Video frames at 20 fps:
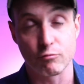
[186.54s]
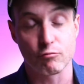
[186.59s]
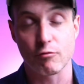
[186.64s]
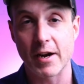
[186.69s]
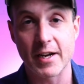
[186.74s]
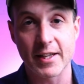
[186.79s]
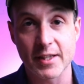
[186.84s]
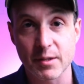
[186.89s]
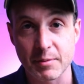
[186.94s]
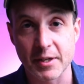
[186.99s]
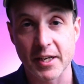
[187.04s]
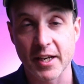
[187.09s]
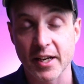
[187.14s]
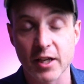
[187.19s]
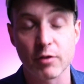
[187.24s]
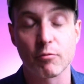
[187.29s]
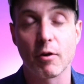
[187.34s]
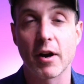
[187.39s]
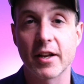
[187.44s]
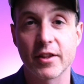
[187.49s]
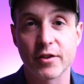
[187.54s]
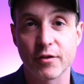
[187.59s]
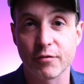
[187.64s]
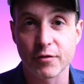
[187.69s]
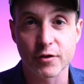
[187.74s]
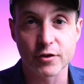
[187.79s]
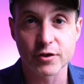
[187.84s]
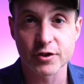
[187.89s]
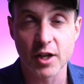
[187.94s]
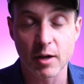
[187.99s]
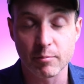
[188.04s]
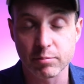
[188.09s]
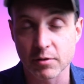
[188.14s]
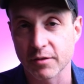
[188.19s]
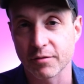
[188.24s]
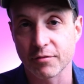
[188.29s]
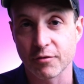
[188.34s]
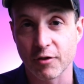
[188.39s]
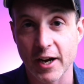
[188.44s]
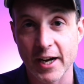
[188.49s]
right at the beginning, right in the first couple
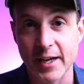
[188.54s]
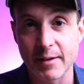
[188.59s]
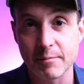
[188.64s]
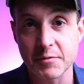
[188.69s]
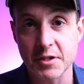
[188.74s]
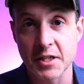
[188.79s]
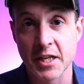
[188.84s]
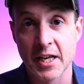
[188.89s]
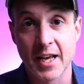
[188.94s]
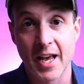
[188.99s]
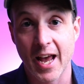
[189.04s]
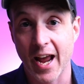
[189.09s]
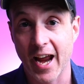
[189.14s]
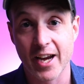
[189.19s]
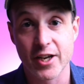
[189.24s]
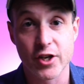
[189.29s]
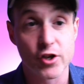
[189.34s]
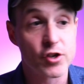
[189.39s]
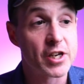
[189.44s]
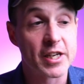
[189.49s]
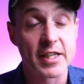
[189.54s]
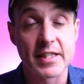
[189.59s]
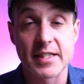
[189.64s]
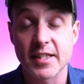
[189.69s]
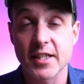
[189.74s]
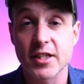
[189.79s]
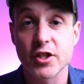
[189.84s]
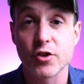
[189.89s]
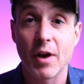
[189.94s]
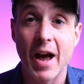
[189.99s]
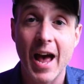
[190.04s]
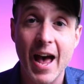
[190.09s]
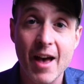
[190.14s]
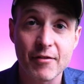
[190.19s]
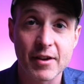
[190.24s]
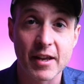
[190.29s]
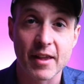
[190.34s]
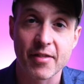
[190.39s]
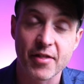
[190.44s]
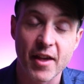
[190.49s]
of frames, and you can continue
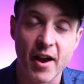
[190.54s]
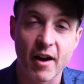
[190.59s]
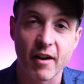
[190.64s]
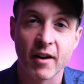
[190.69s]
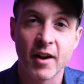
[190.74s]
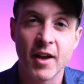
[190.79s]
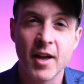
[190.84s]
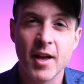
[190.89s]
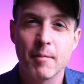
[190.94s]
having it there.